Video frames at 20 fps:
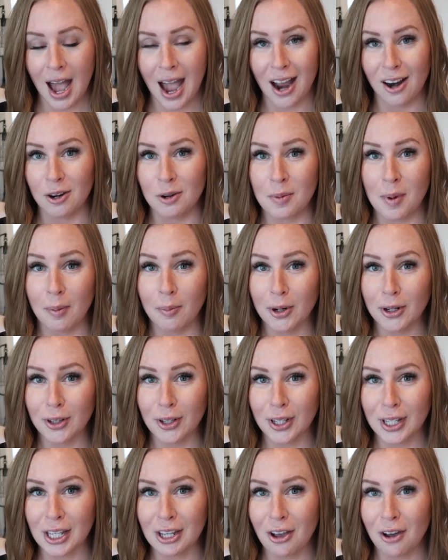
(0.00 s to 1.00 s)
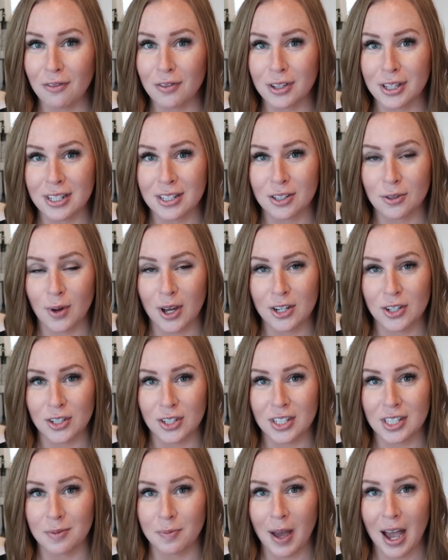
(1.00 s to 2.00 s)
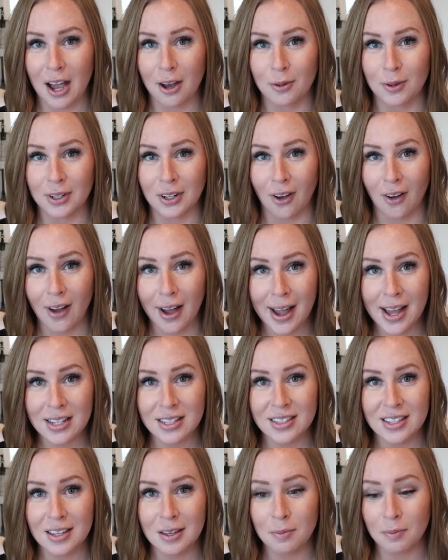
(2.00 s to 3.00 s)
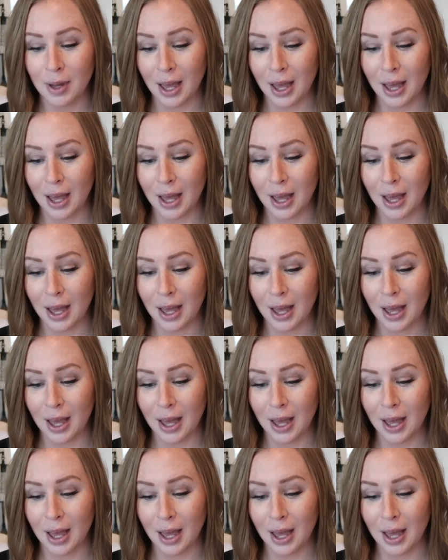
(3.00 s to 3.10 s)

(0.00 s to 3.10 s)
I remember looking over these questions back when y'all asked them,